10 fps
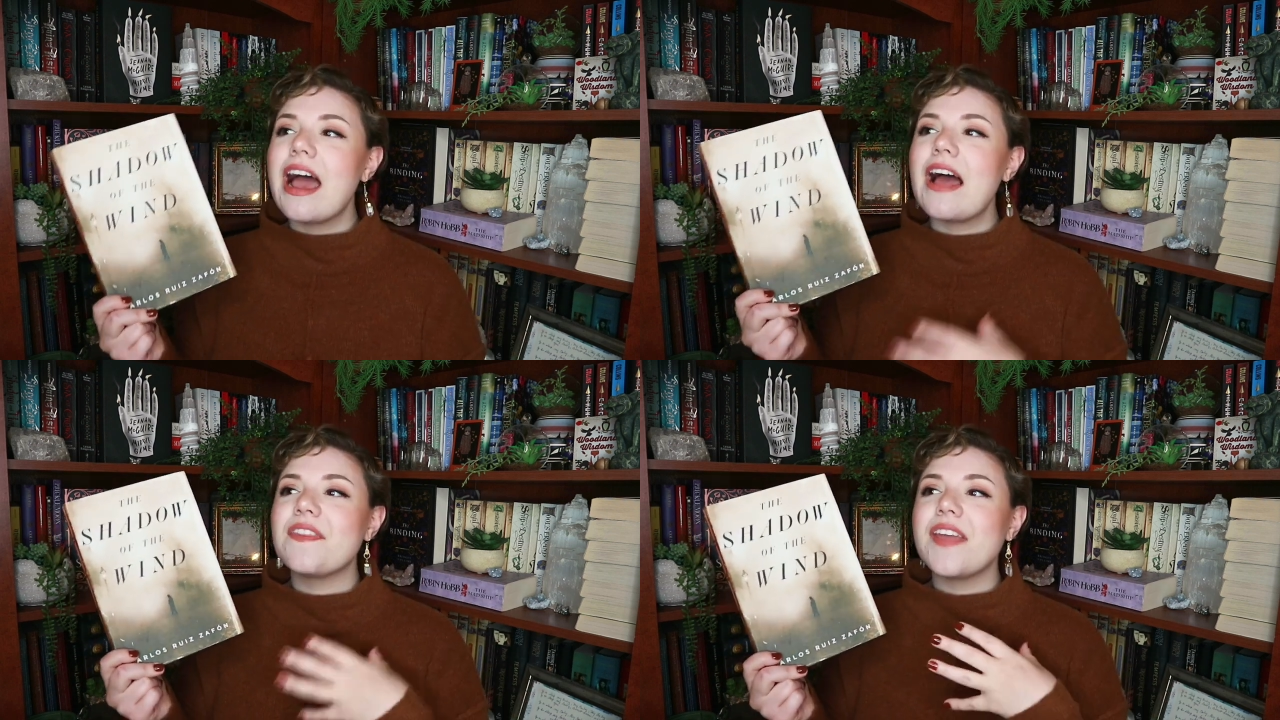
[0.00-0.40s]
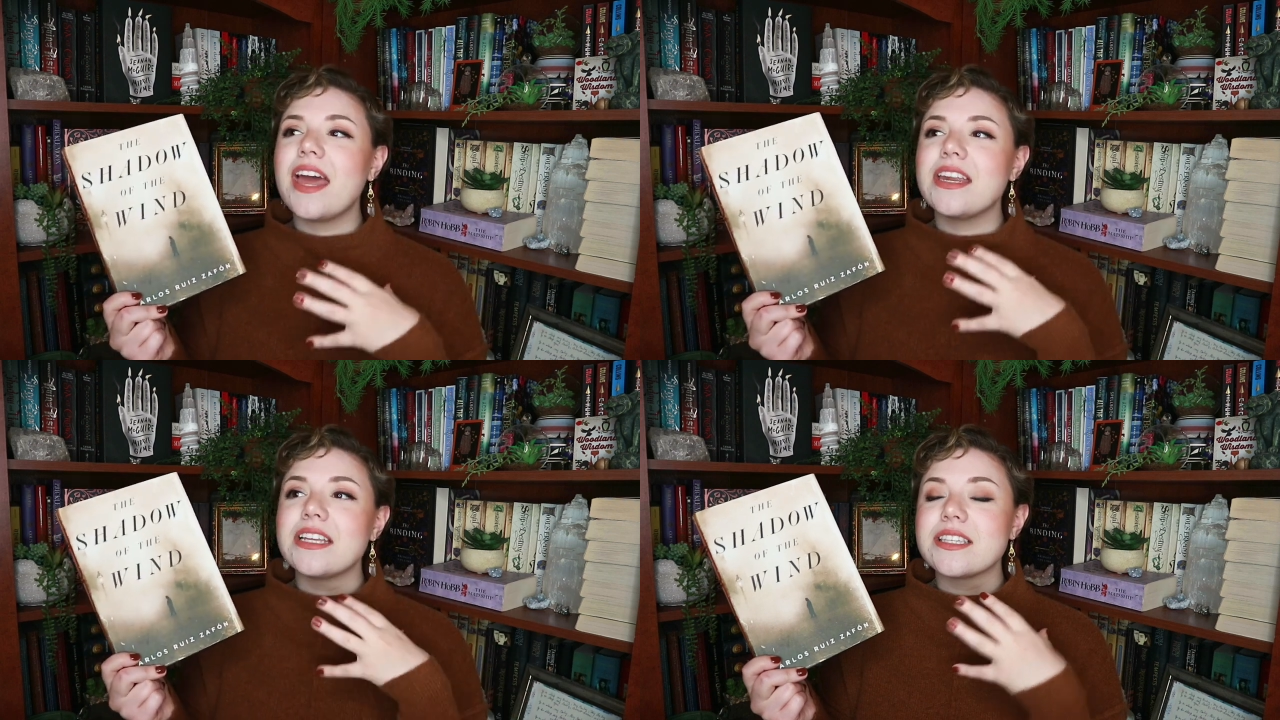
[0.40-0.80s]
and
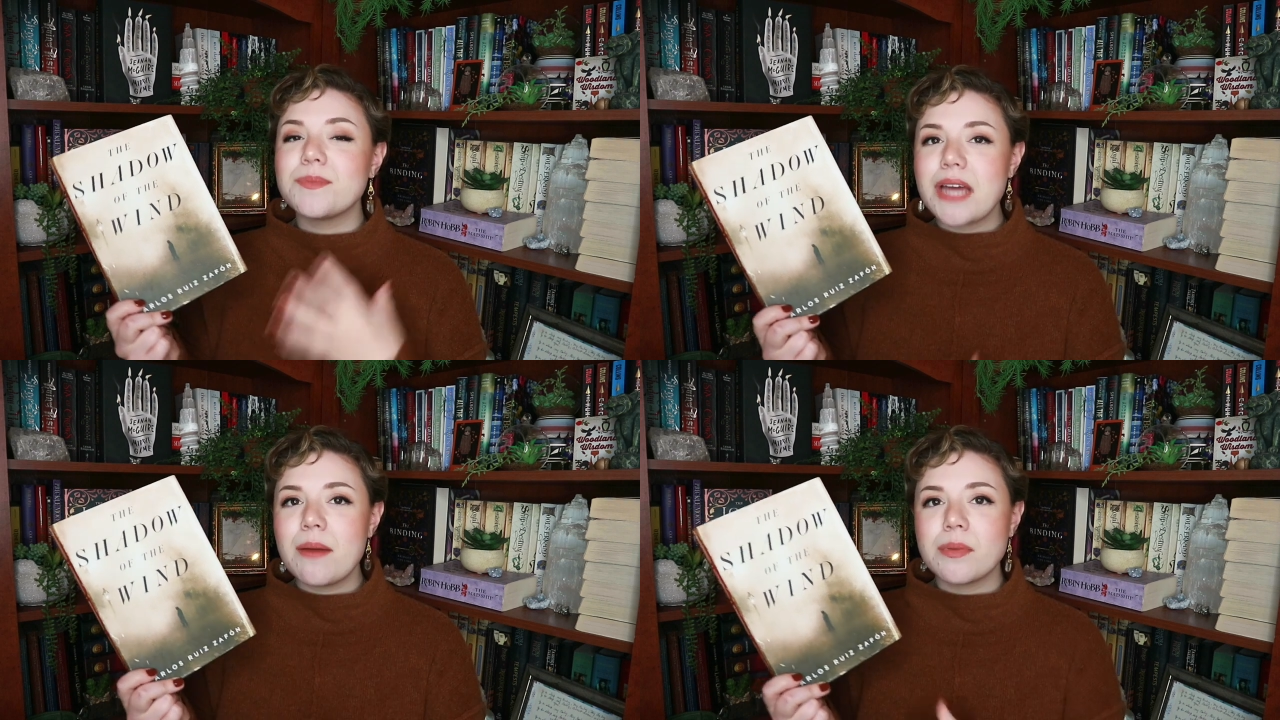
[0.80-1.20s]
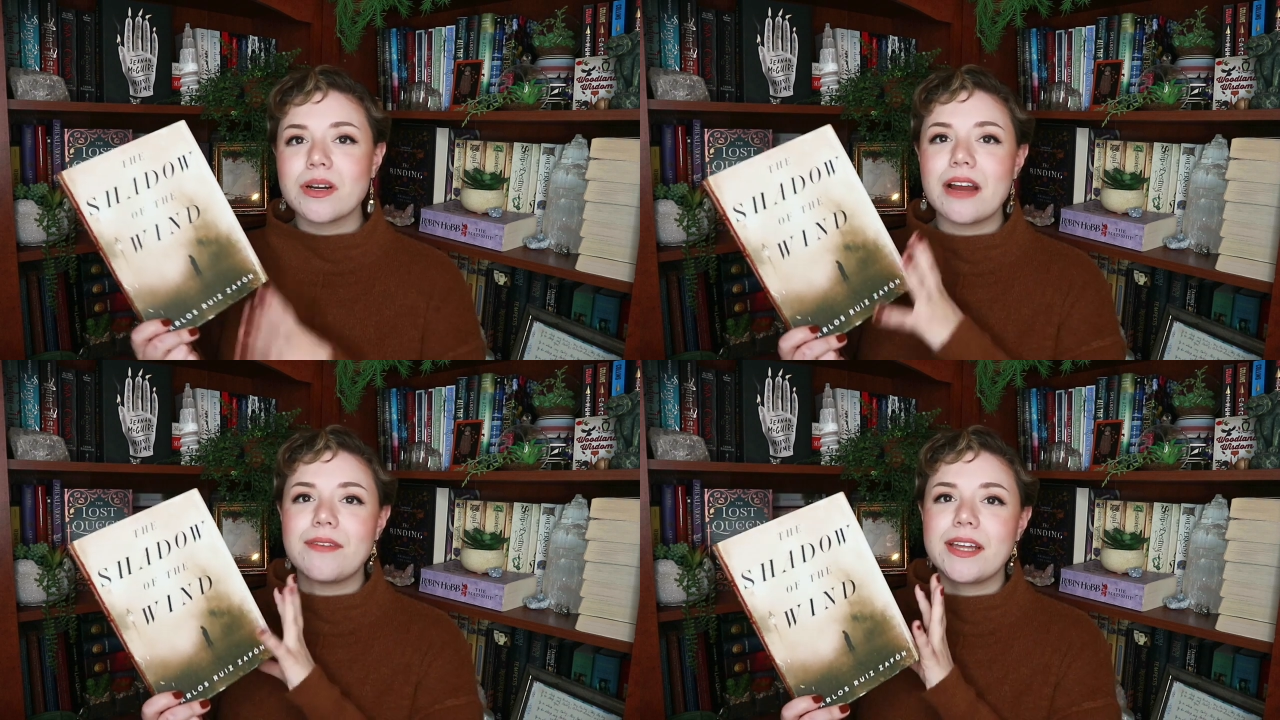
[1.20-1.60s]
then in September
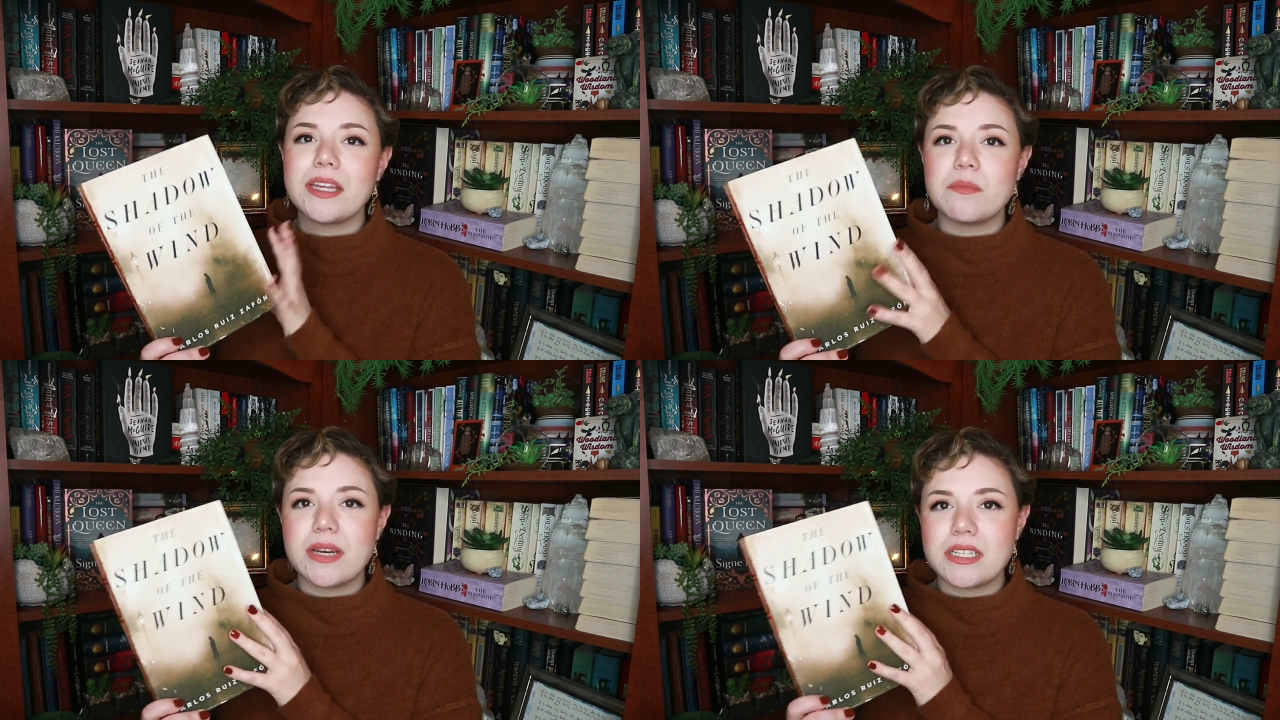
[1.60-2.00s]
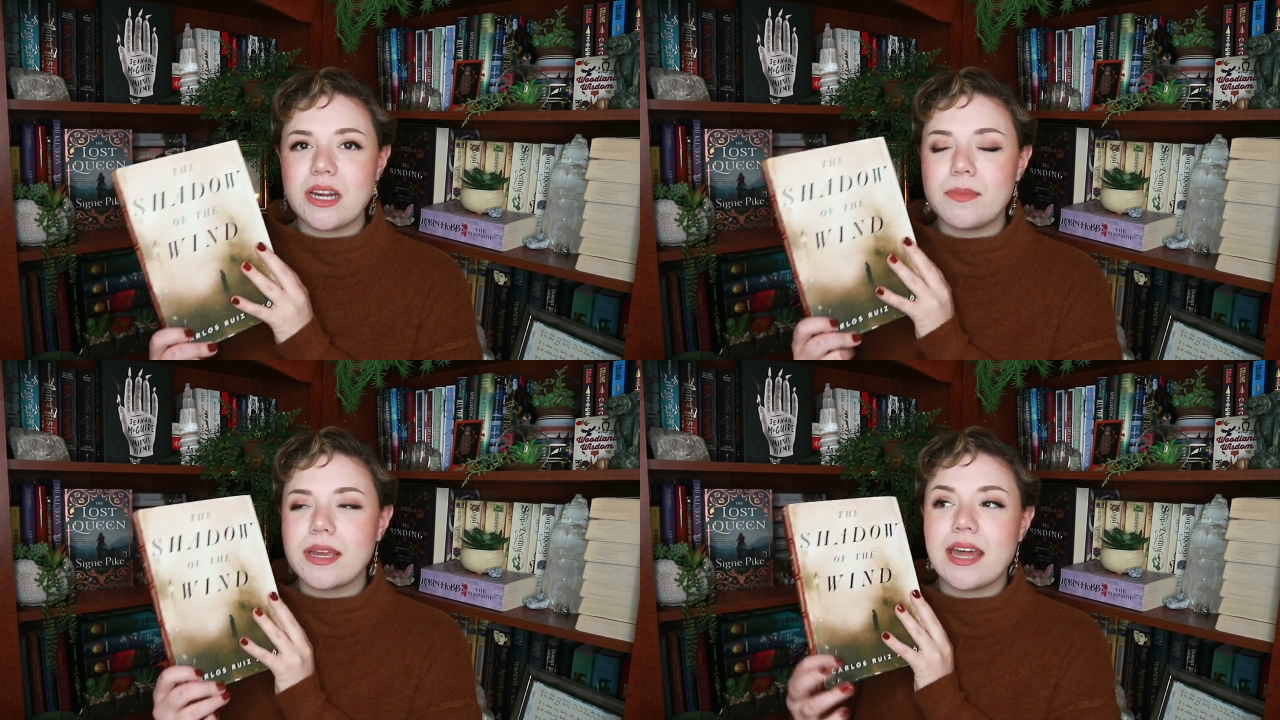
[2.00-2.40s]
I finally picked it
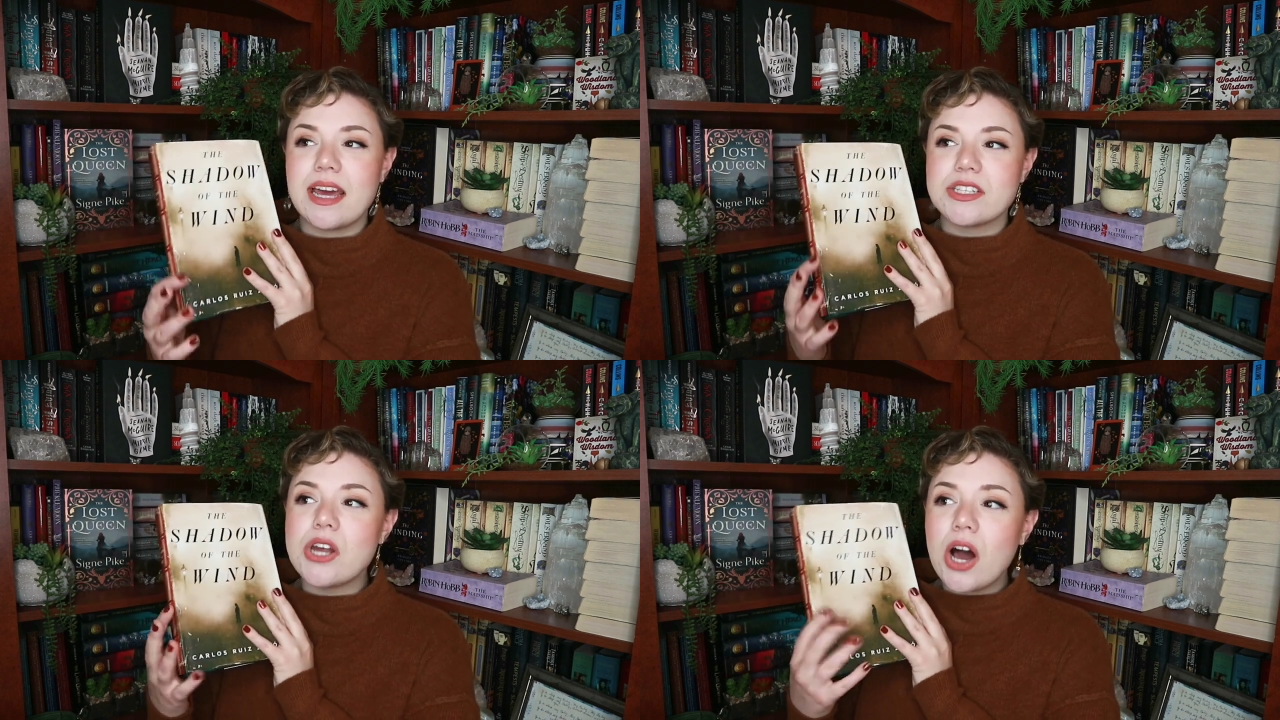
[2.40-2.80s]
up again as an